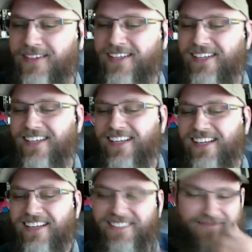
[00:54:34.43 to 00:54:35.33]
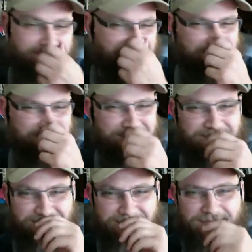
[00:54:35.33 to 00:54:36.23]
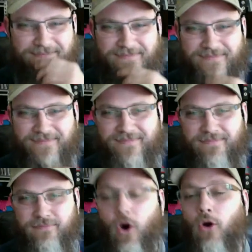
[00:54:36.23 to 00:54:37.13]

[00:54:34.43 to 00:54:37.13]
Don't just count them because I don't even know which version.